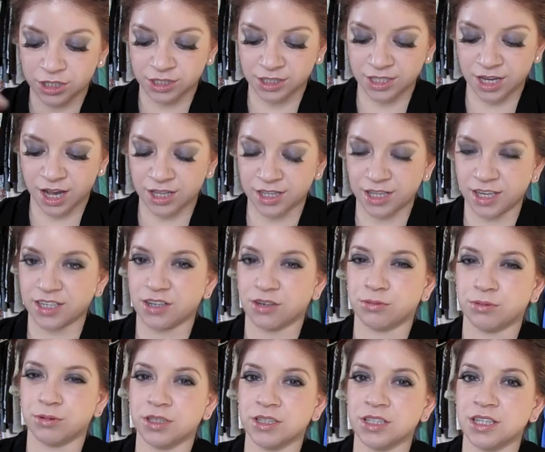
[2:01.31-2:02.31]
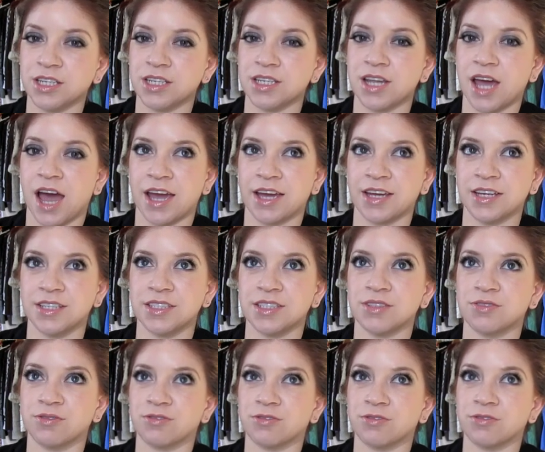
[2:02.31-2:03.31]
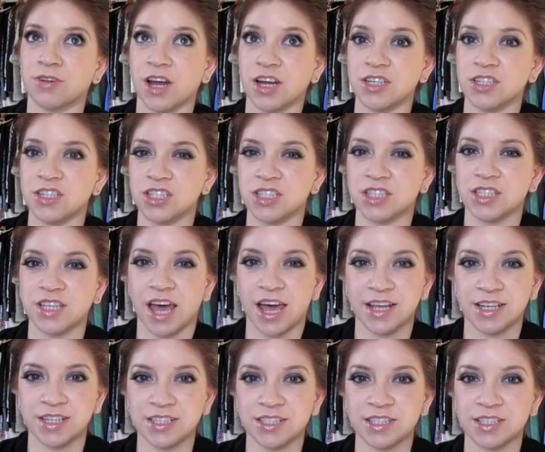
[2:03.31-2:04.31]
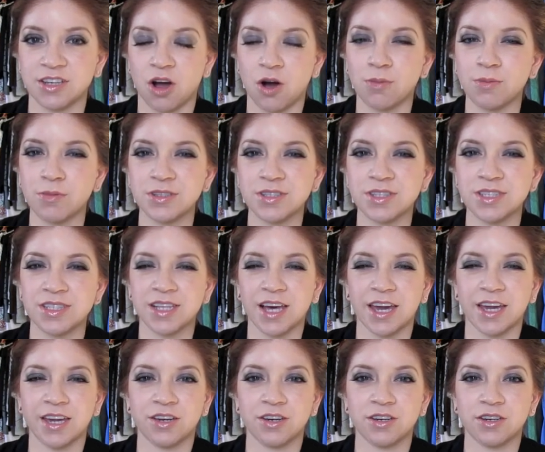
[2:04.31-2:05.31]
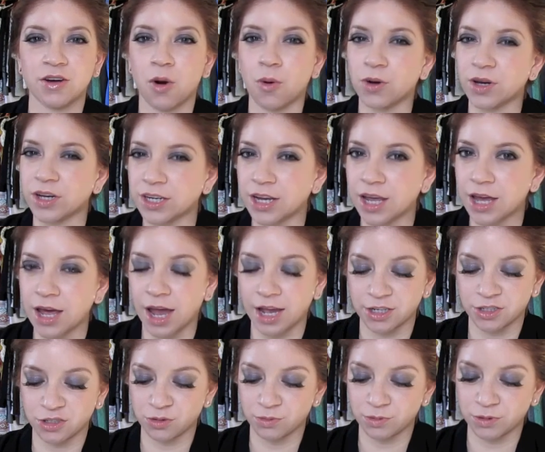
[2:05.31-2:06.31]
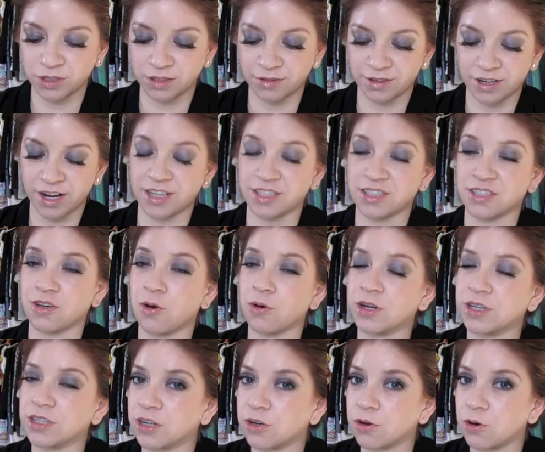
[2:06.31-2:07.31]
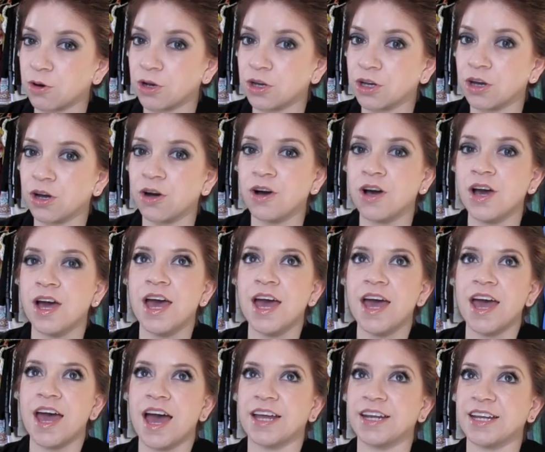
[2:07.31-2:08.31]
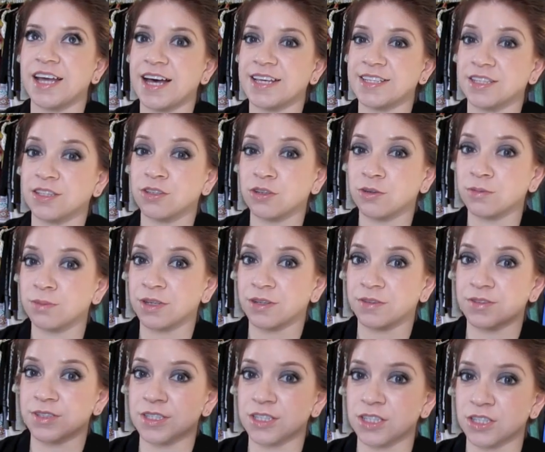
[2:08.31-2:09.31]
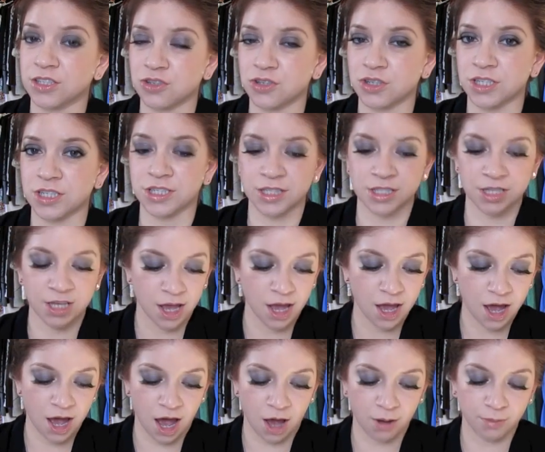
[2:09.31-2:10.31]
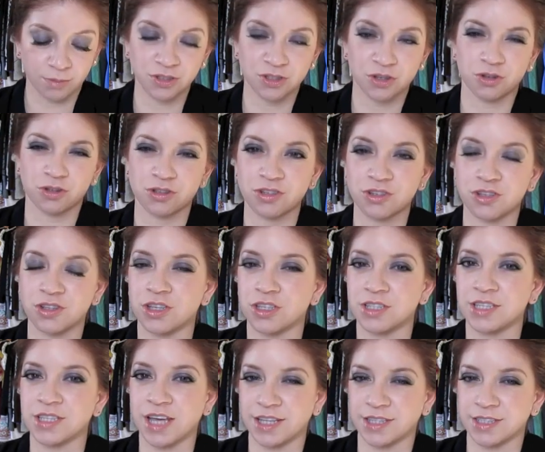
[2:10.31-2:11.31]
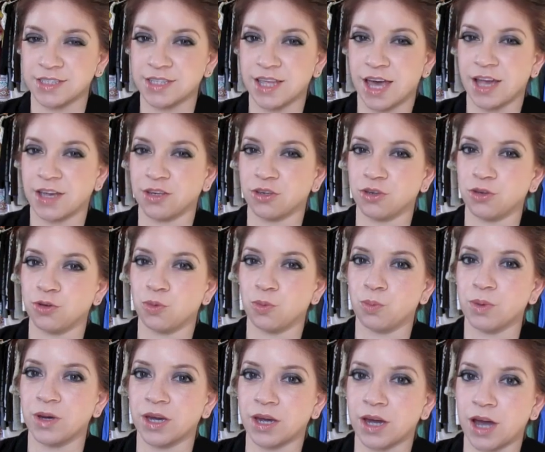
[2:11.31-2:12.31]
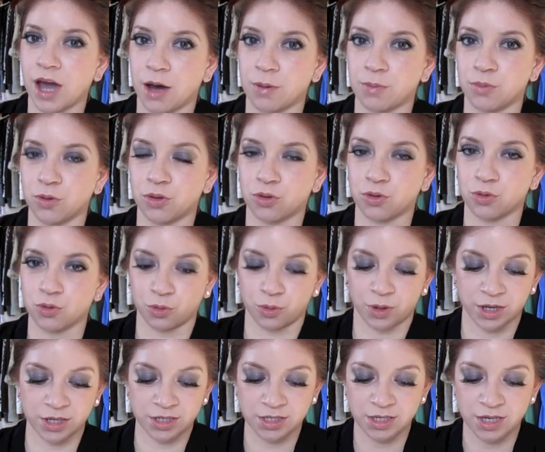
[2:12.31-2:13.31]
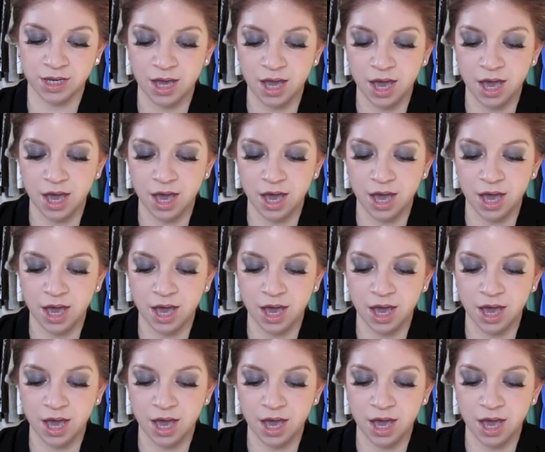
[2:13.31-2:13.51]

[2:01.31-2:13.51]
It's got like a really nice fresh scent, almost like coconut. I do believe it has coconut oil, and it has a little bit of citrus. So those are the scents that you pick up through it.